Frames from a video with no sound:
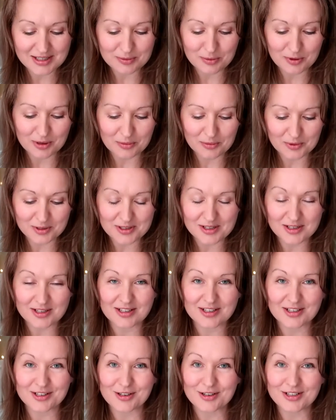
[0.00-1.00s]
is one of the ones that
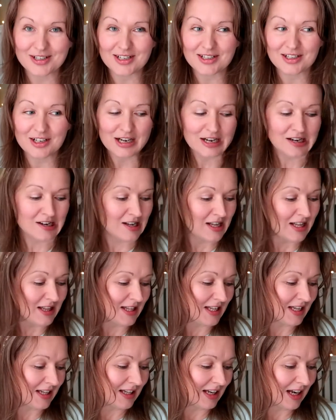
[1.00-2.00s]
started
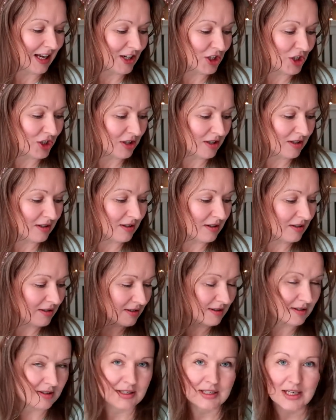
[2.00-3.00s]
the collection
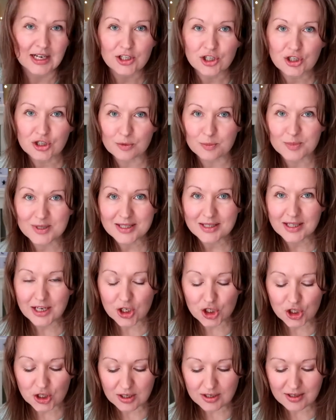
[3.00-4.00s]
slash
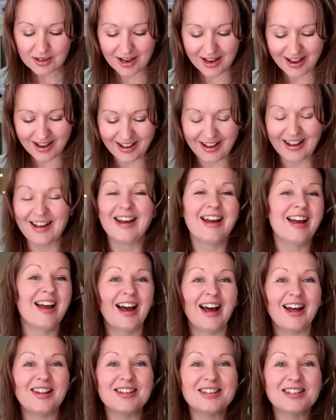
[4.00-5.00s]
obsession.
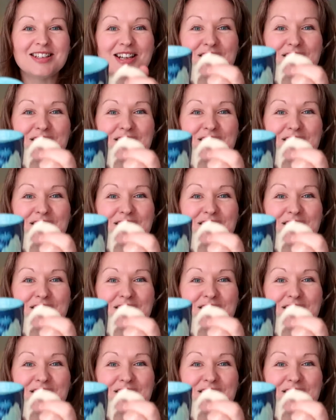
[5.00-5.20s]
And this